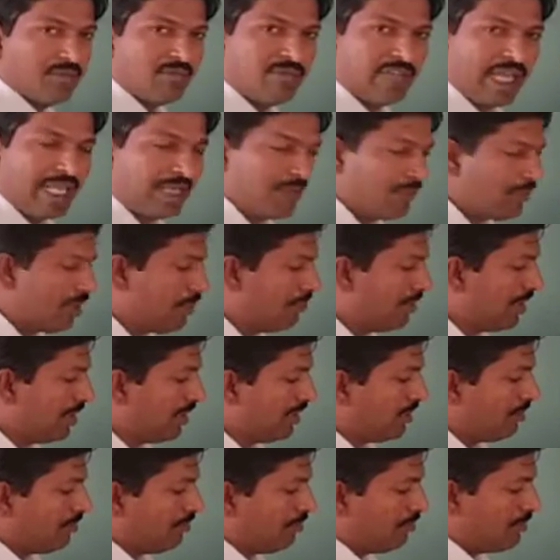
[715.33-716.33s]
flying mammal,
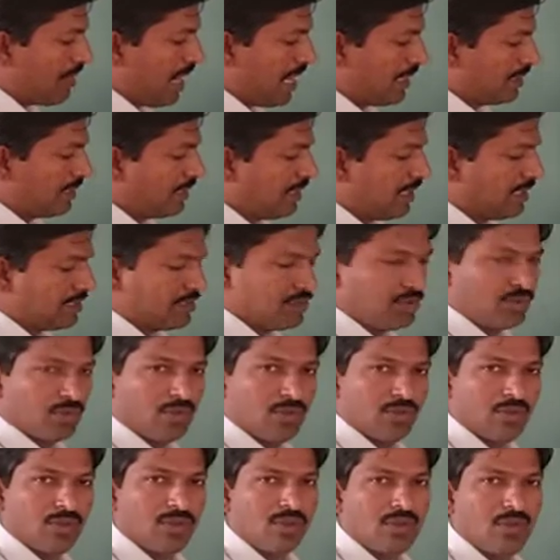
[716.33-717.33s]
bat, as you
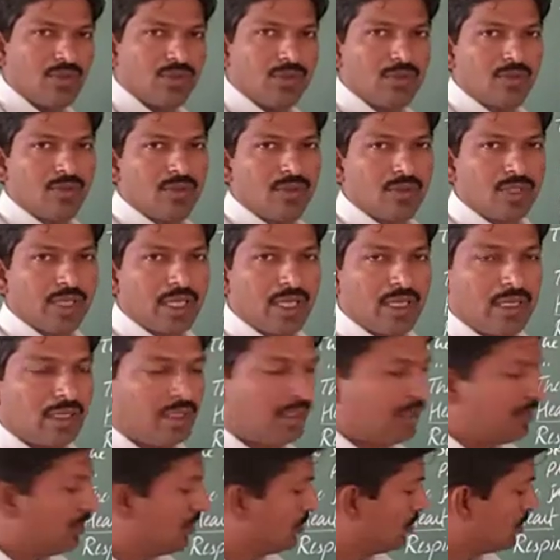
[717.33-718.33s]
know, okay.
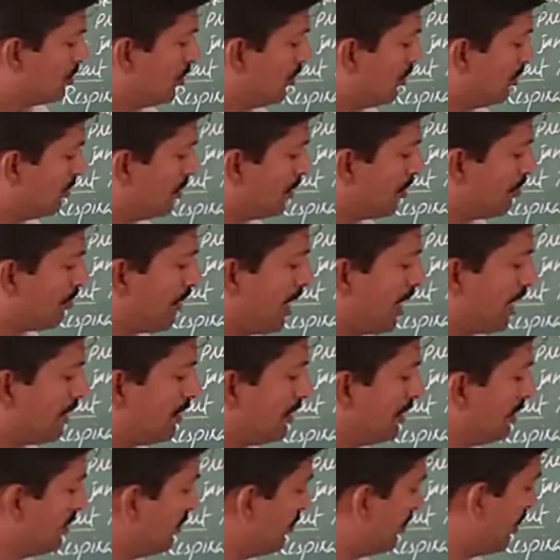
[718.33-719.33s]
So, the bat
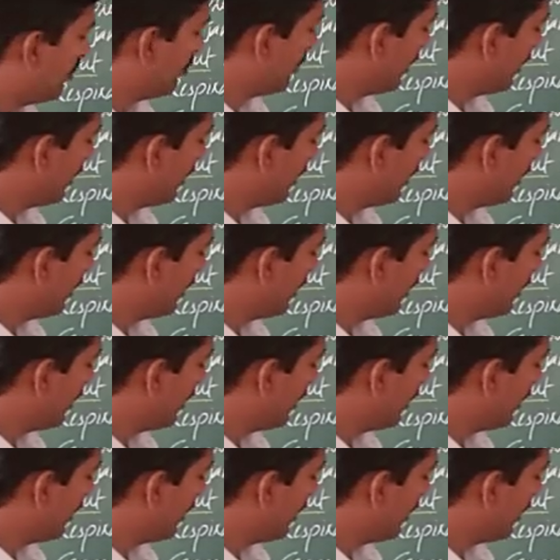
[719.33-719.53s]
is one of the